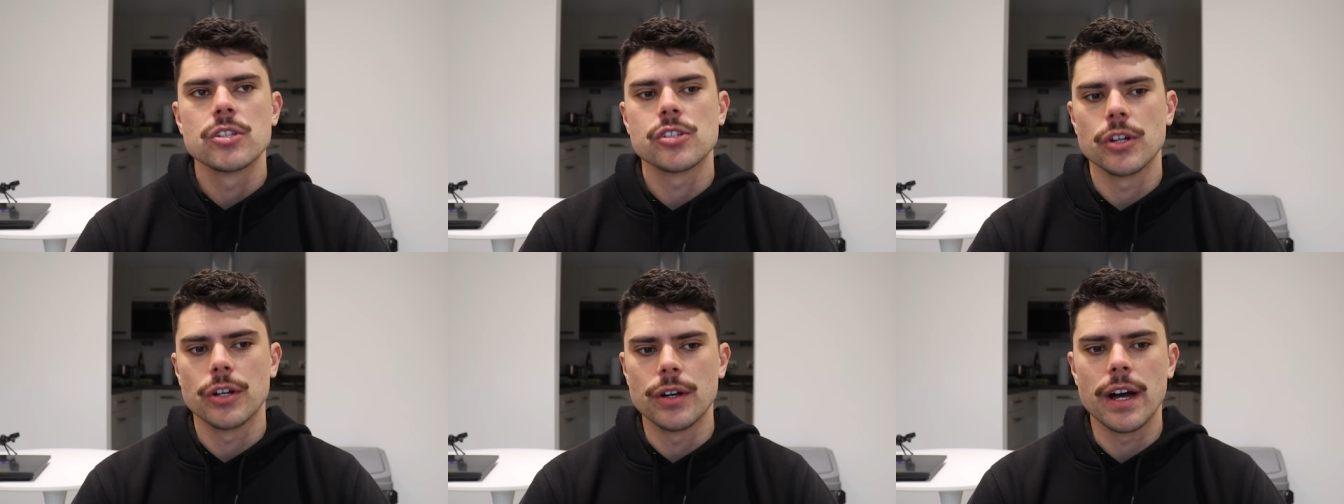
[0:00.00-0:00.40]

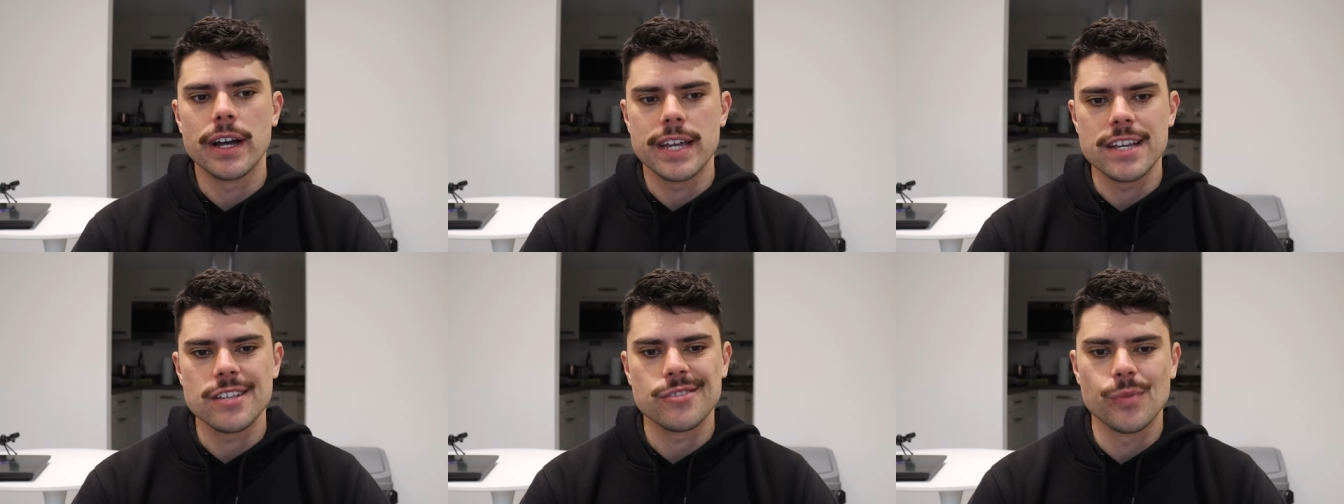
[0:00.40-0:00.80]
So
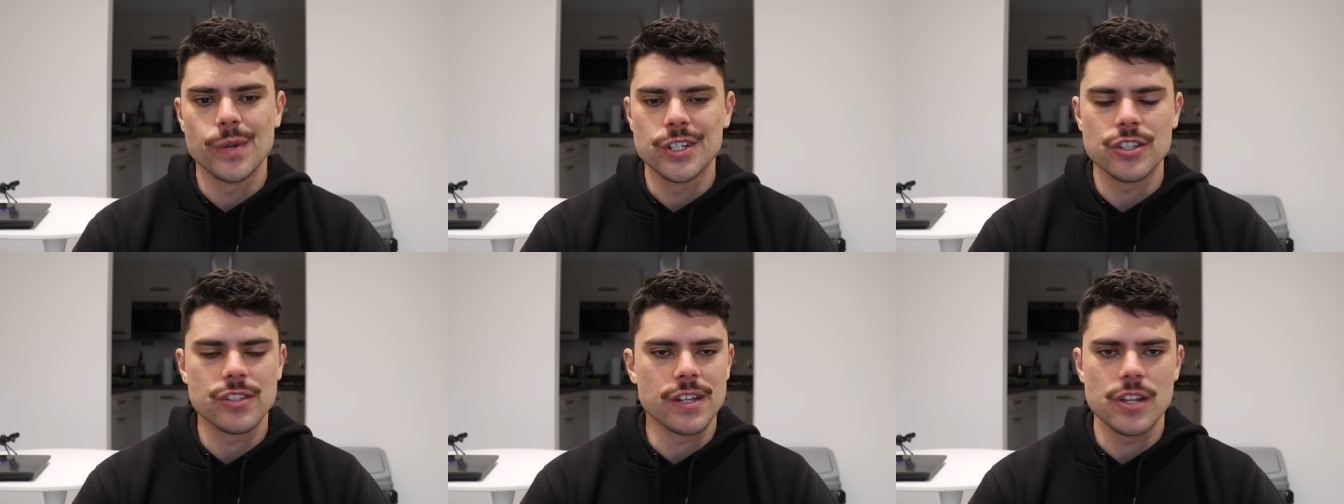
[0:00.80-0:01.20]
I guess
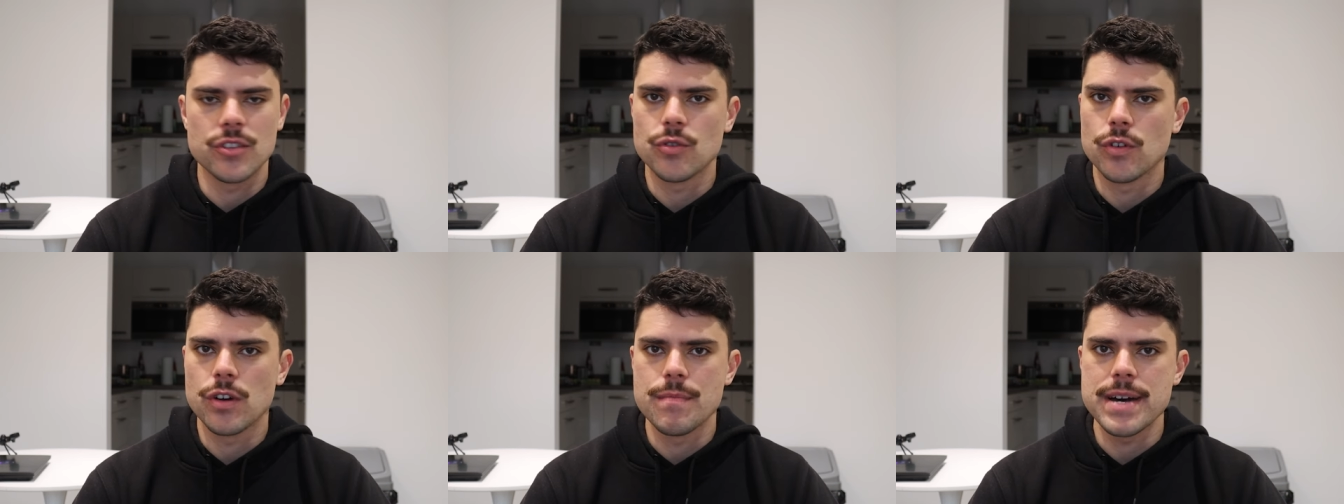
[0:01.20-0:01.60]
we're just going
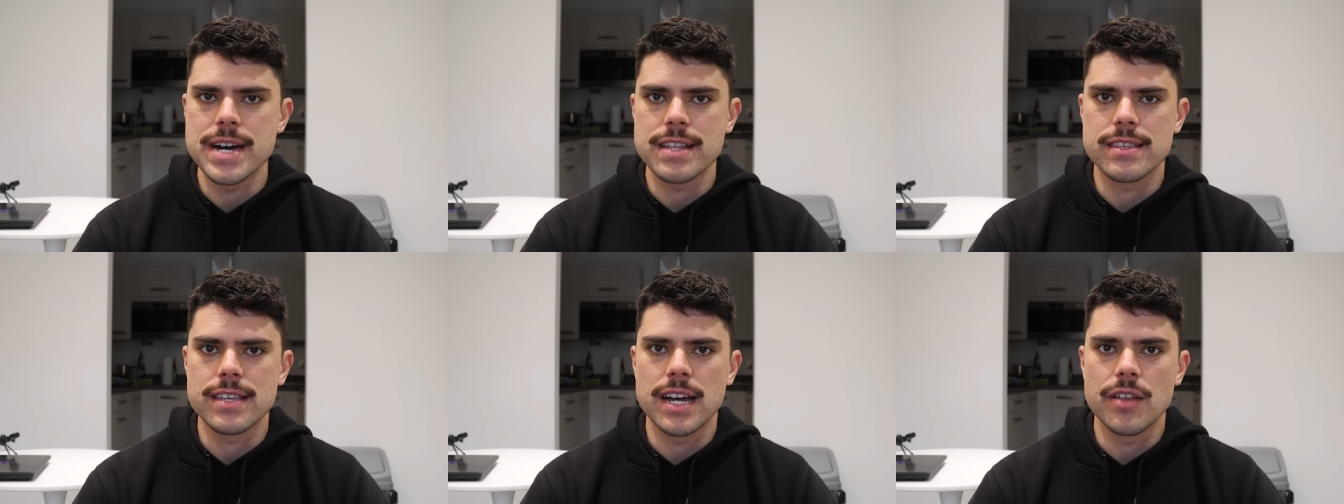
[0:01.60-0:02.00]
to talk
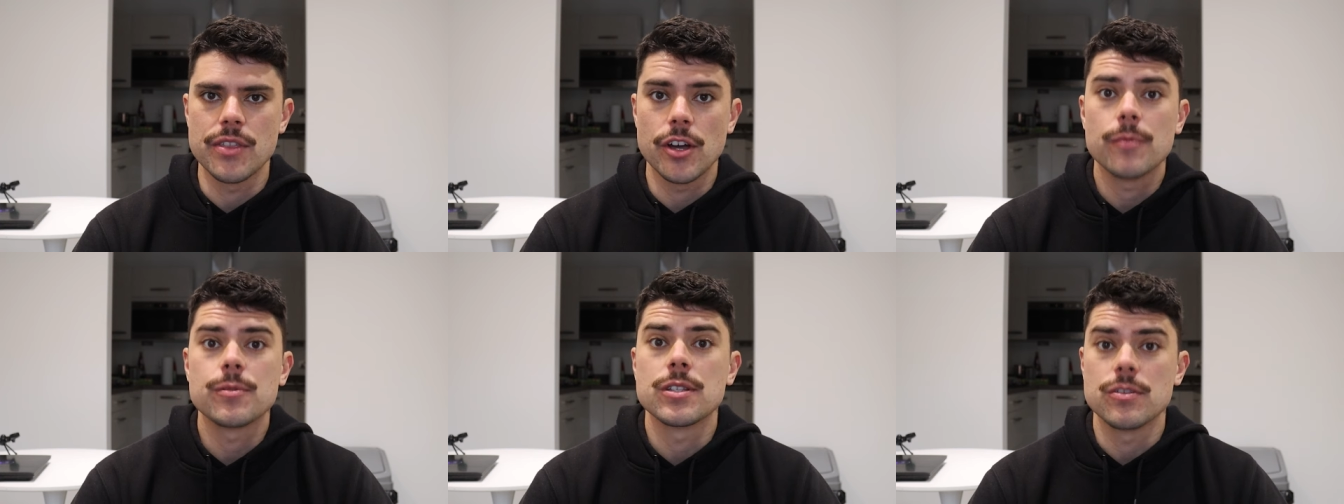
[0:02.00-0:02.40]
about uh,
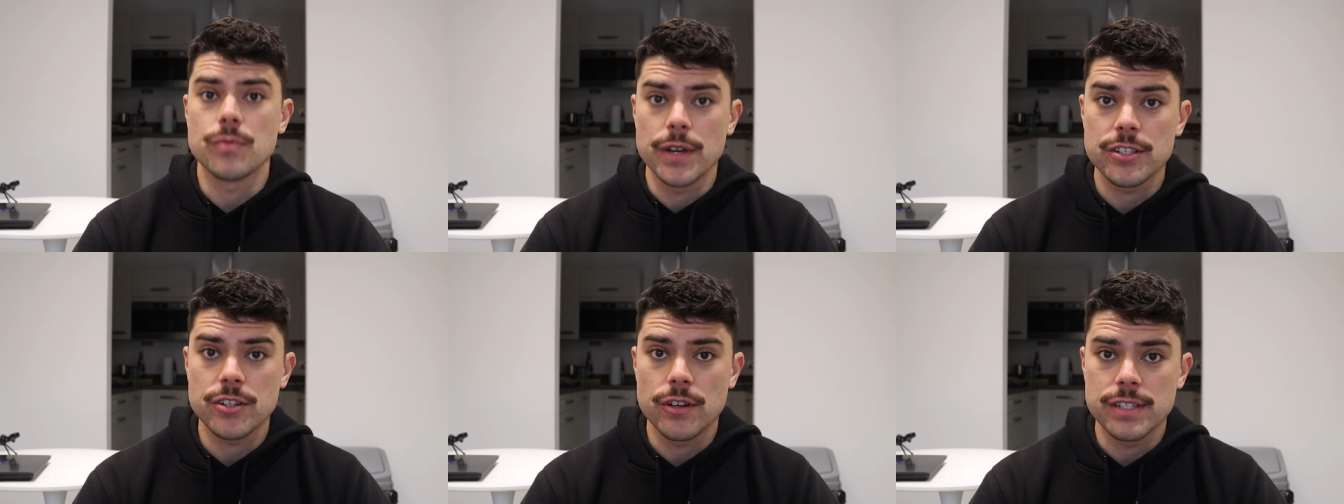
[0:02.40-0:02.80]
the options the
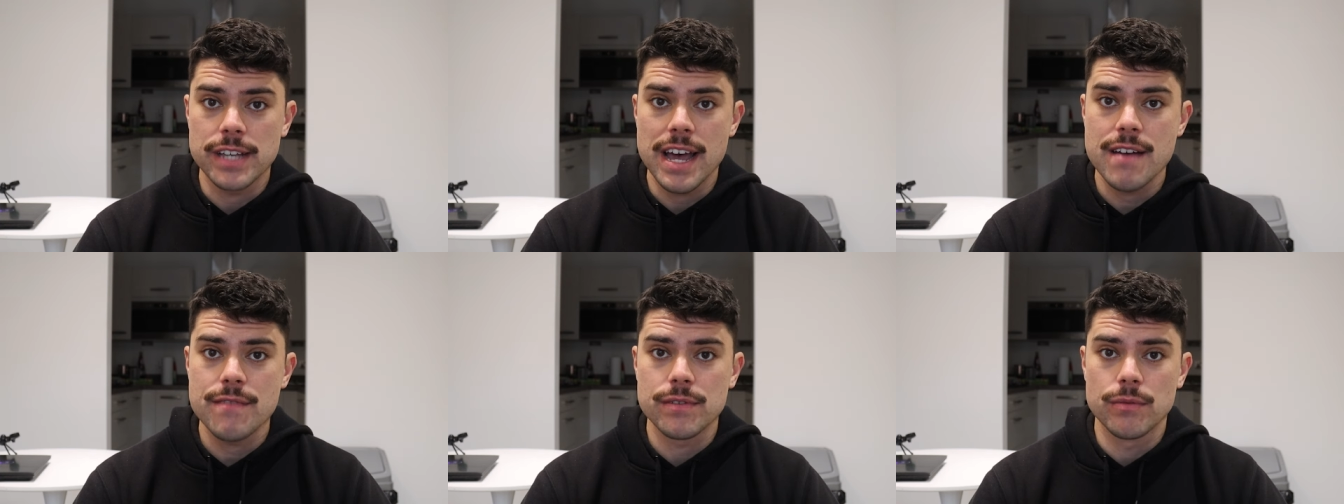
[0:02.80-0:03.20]
West Coast
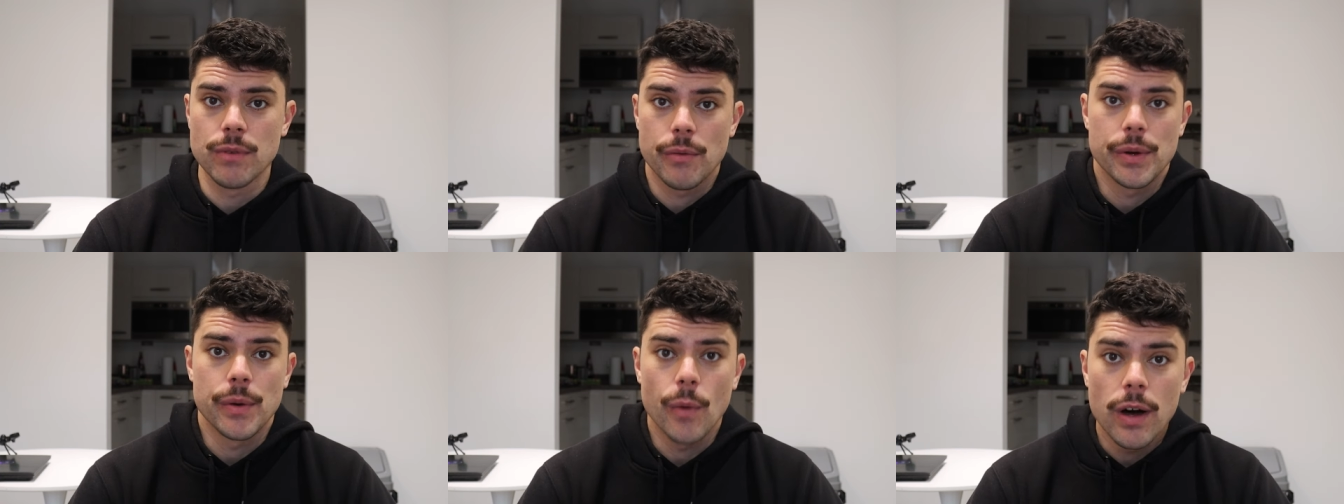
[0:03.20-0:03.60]
have and
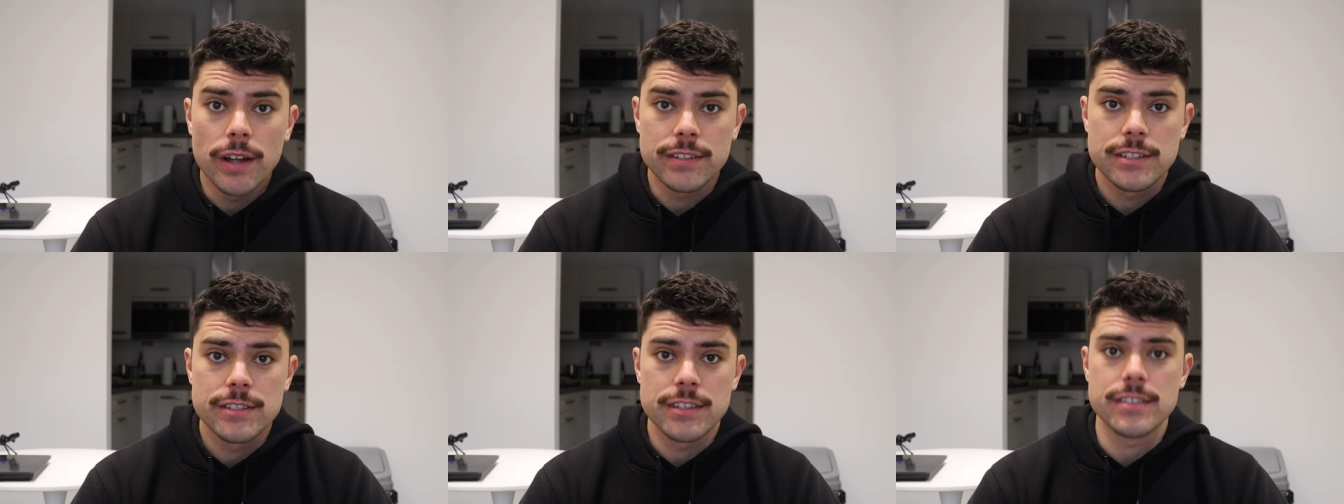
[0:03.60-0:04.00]
what we
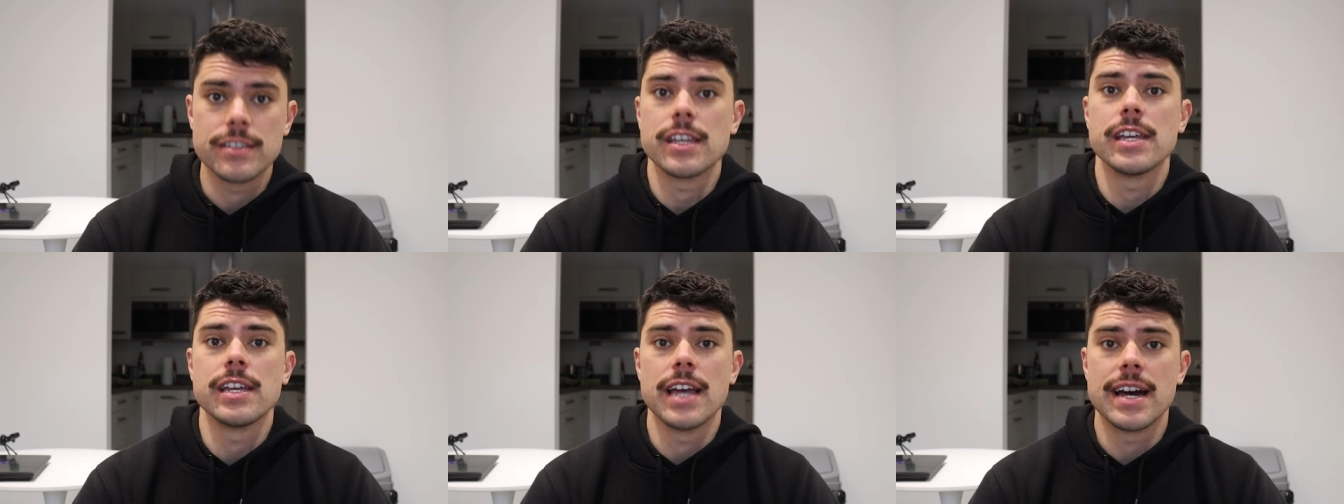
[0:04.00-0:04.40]
want to
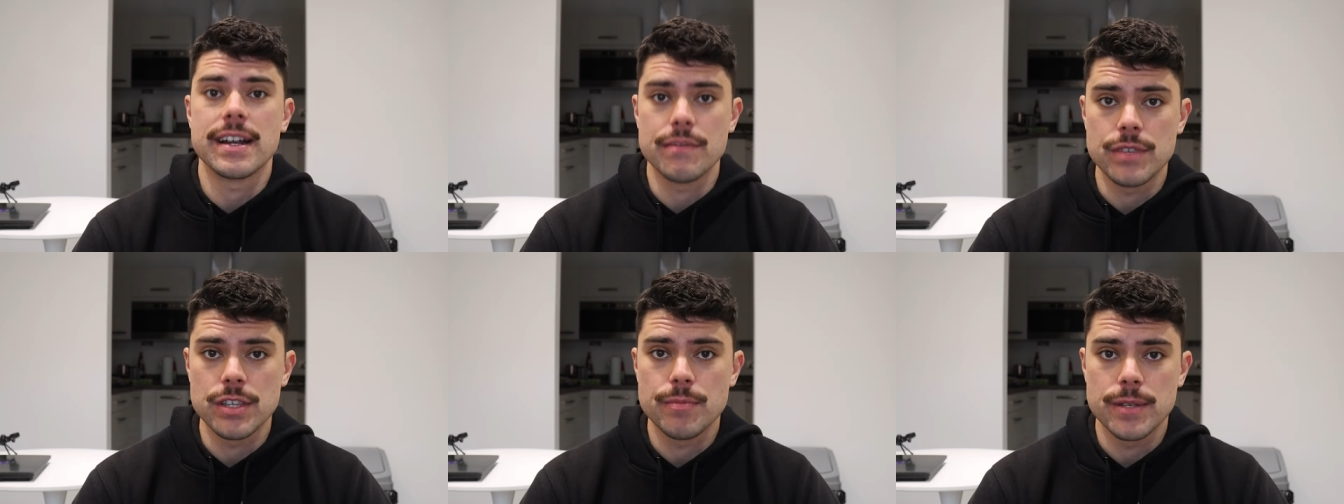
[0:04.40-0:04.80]
see
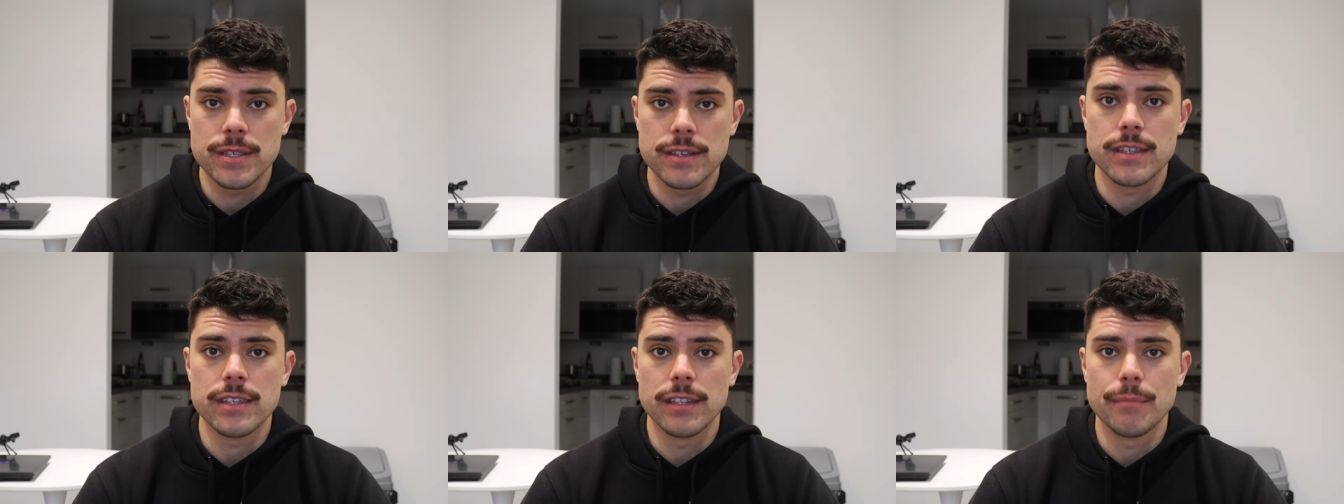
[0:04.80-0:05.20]
out of this
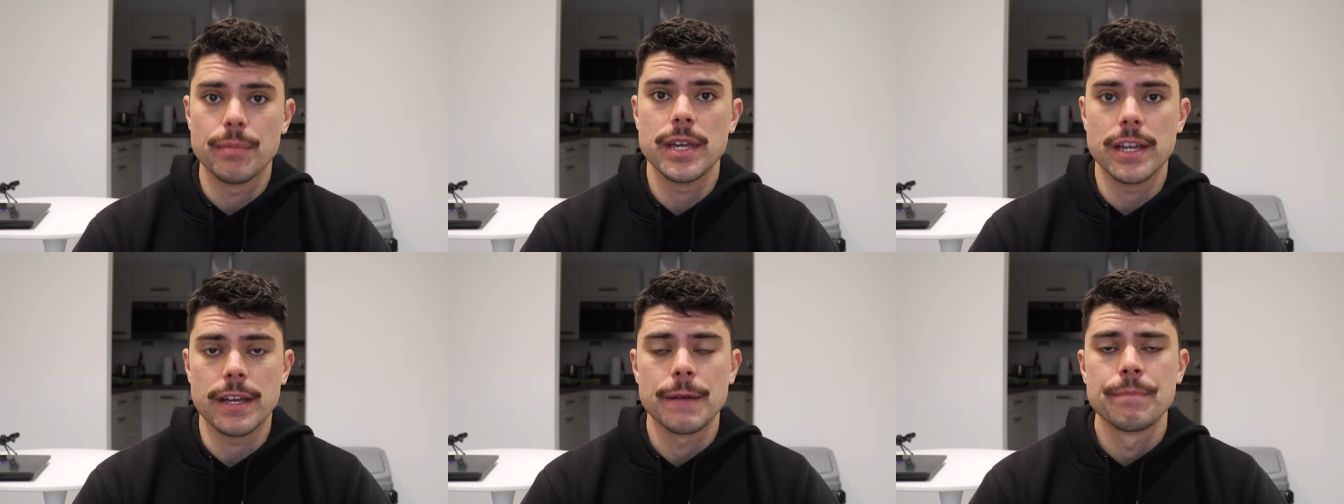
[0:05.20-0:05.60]
particular
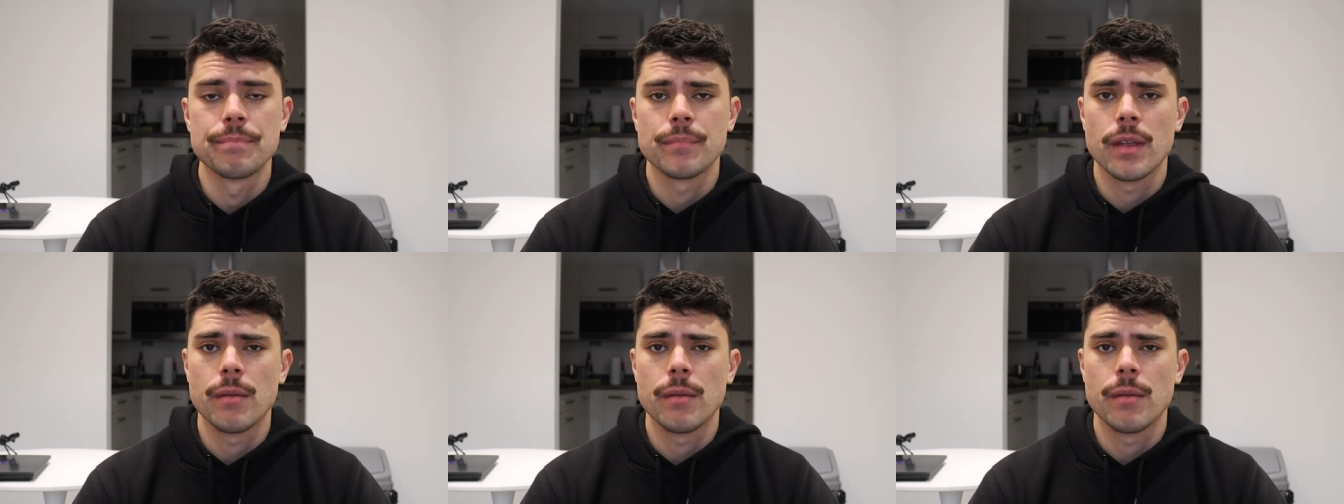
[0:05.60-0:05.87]
pick.